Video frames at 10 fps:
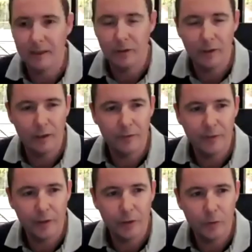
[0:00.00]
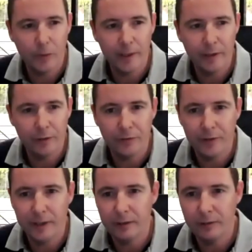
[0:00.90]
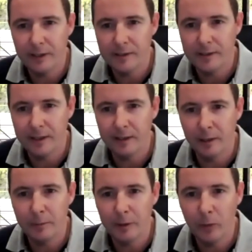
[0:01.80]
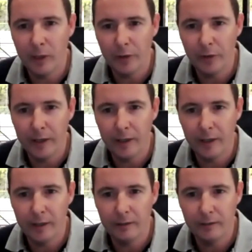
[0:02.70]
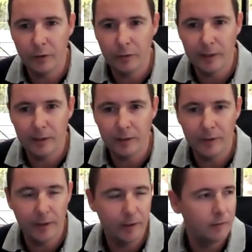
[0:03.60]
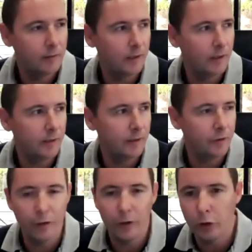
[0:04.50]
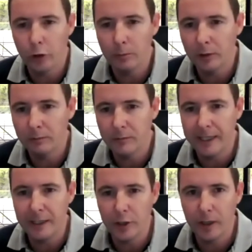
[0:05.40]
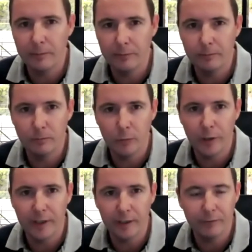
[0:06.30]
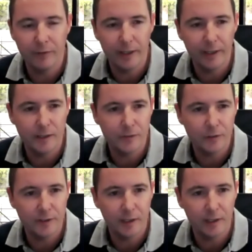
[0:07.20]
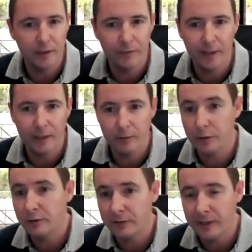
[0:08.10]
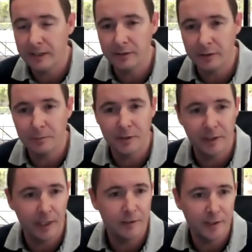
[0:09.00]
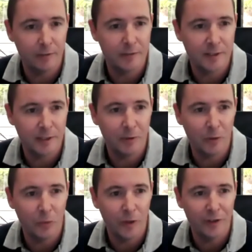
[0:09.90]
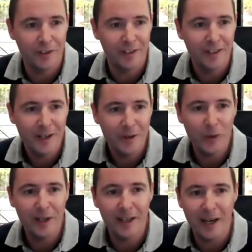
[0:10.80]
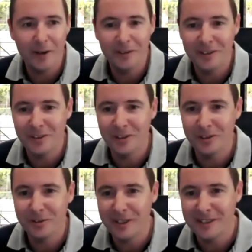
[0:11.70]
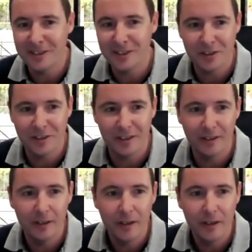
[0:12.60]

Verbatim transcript: no, I love that you were wetting your feet in real estate a little bit while you had a you know relatively uh, you know normal day job working in finance for Silicon Valley, which also has its ups and downs, obviously. But where did mm-hmm. when and how did you transition